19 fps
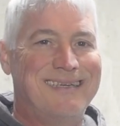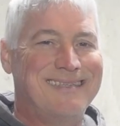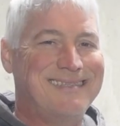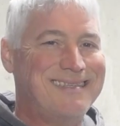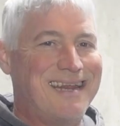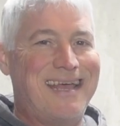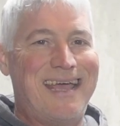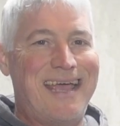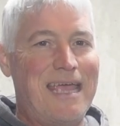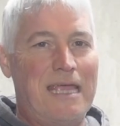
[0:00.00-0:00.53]

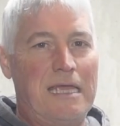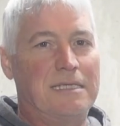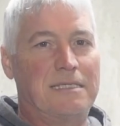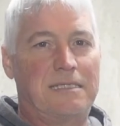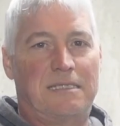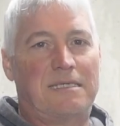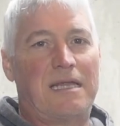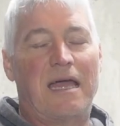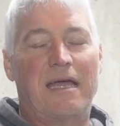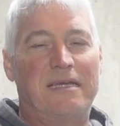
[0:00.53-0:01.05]
Today is
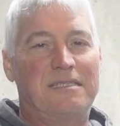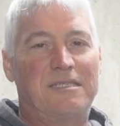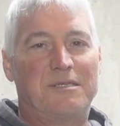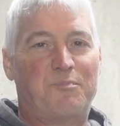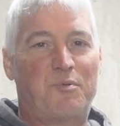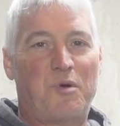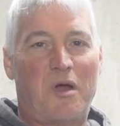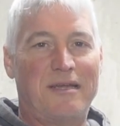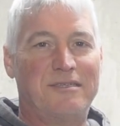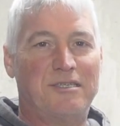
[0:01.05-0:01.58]
Science
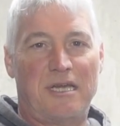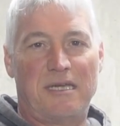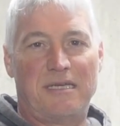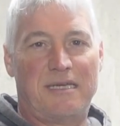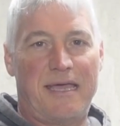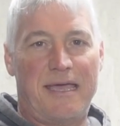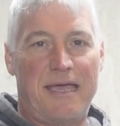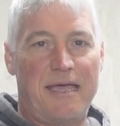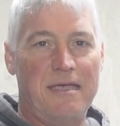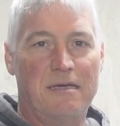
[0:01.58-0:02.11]
Project
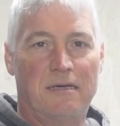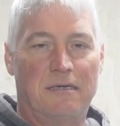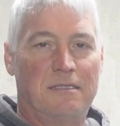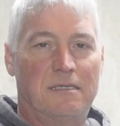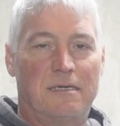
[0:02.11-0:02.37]
Day.